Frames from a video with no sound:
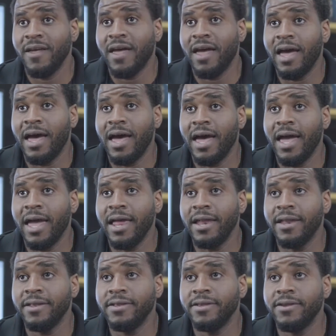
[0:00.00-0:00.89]

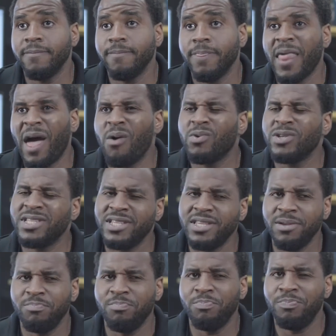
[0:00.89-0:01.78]
and that
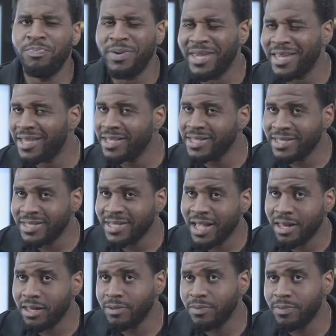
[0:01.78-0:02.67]
wasn't the biggest
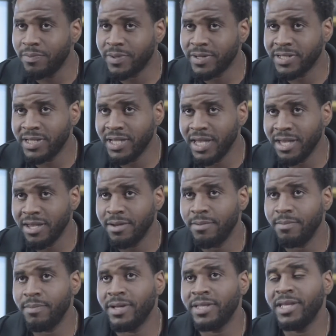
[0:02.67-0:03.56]
sell per se,
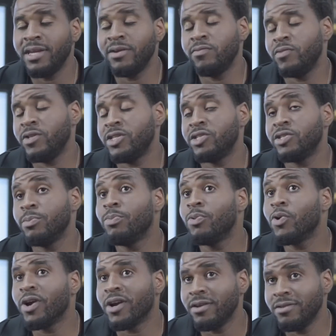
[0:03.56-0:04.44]
but then the
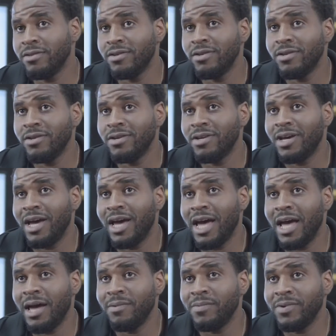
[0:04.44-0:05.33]
support.
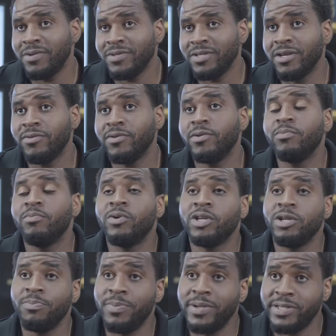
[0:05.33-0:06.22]
We were saying
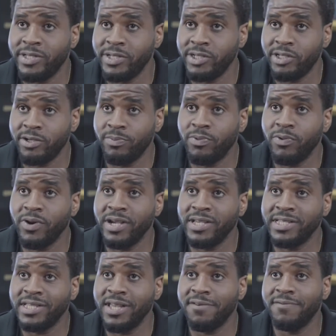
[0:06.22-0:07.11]
about the business support
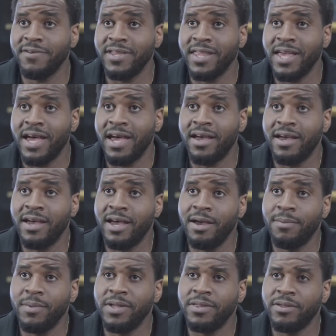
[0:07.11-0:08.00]
and stuff like that.
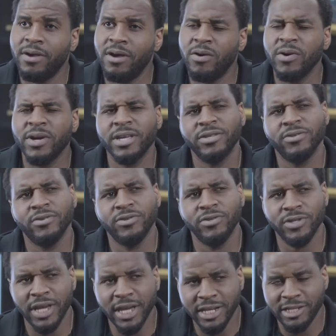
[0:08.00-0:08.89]
I thought, okay, so
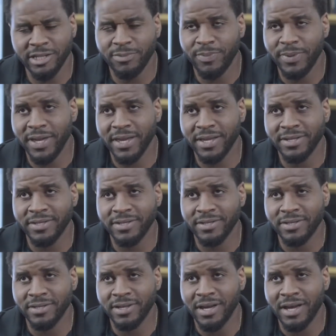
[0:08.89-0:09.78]
you get
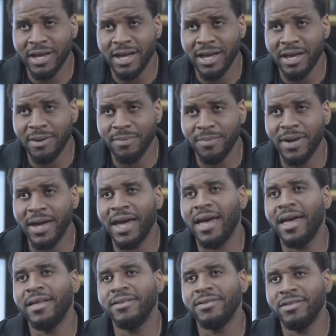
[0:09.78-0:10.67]
space
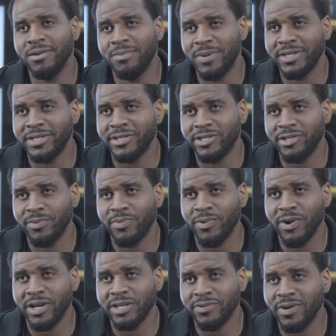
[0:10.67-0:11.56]
and the business
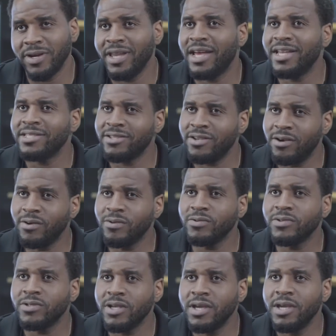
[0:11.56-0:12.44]
support as well. That
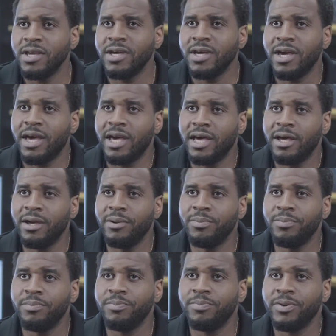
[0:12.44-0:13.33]
sounds
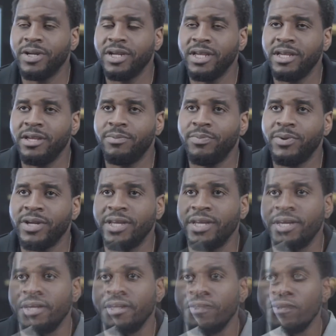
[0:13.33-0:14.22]
pretty
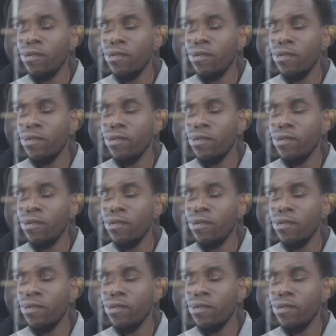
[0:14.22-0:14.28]
good.